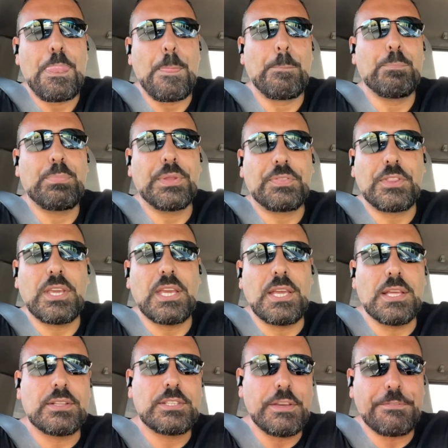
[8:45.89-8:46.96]
but the
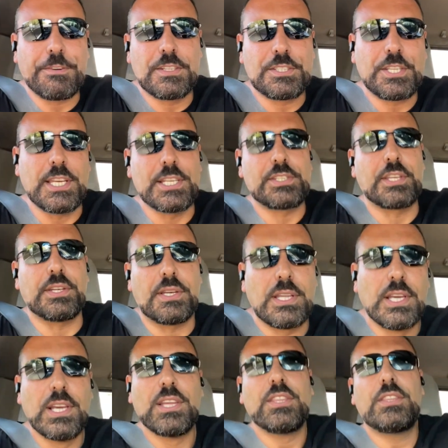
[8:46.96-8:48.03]
difference is that
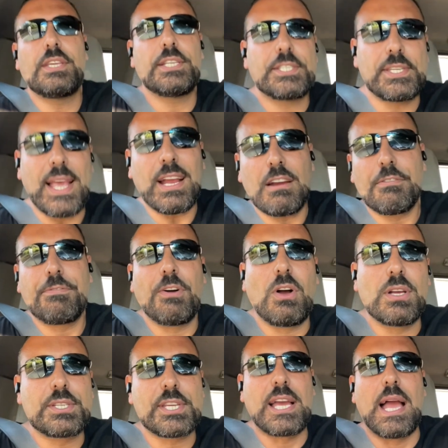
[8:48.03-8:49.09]
the
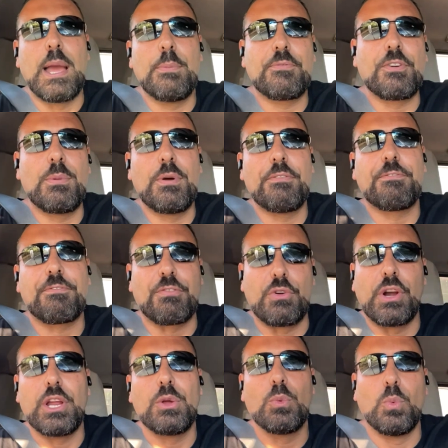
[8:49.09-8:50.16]
sacrifice came from a
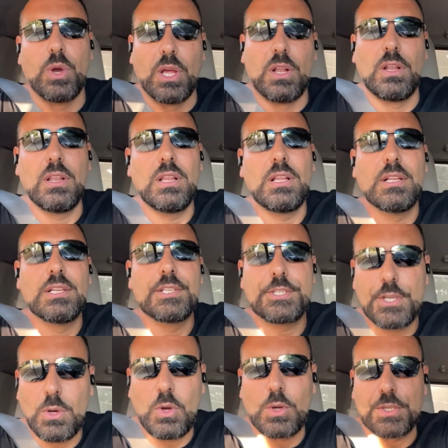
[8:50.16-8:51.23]
free will
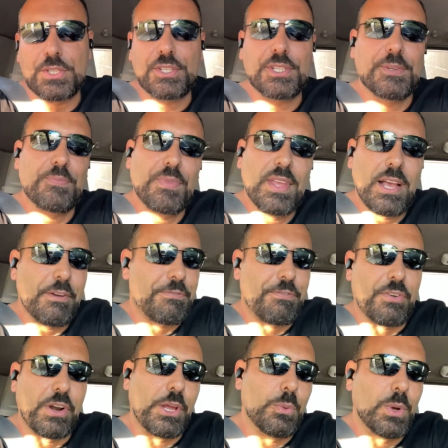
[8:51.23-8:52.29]
source, a
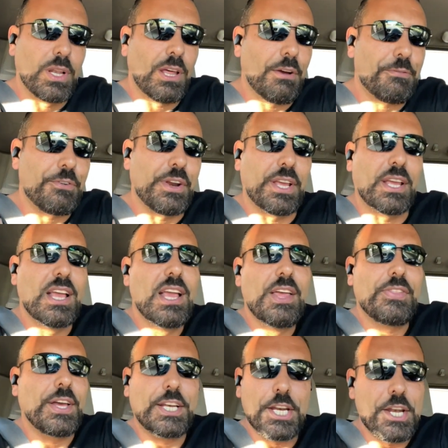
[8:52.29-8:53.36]
free will offering.
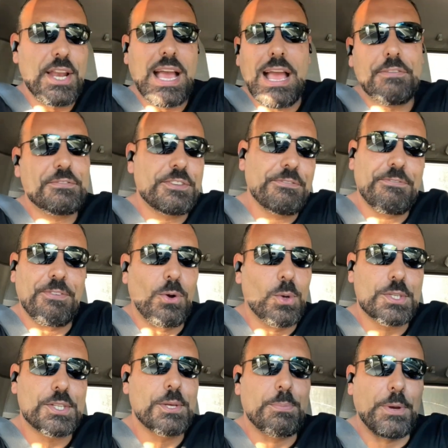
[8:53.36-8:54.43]
They didn't have to
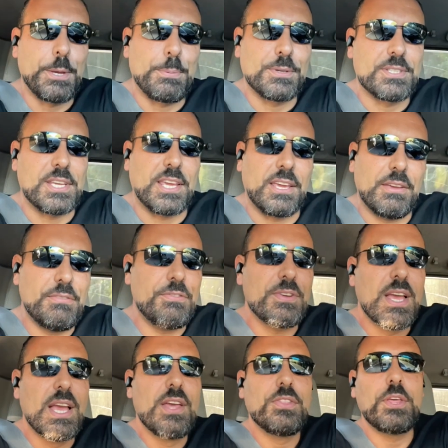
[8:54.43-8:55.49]
force the people to
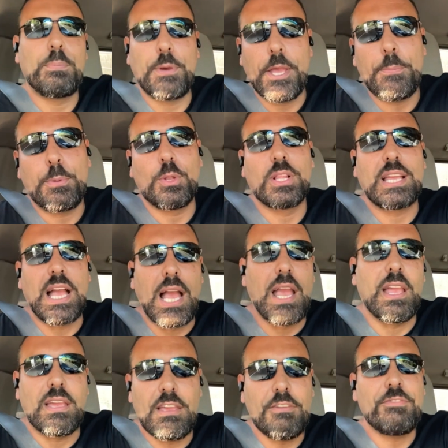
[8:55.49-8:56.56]
give. The people
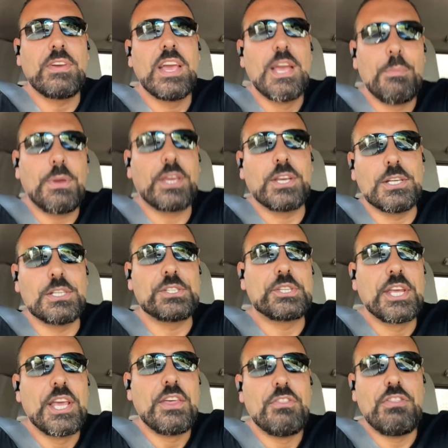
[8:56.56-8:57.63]
gave because
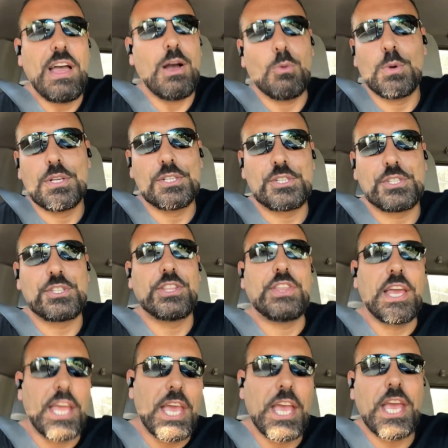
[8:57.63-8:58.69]
that was
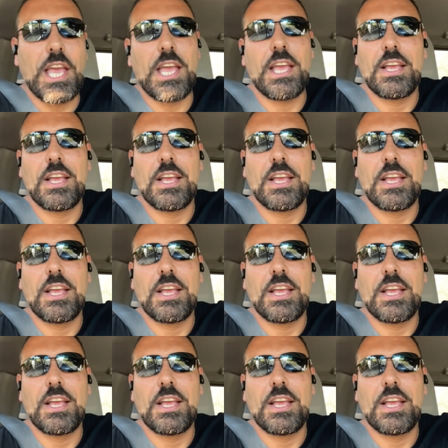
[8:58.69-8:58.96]
the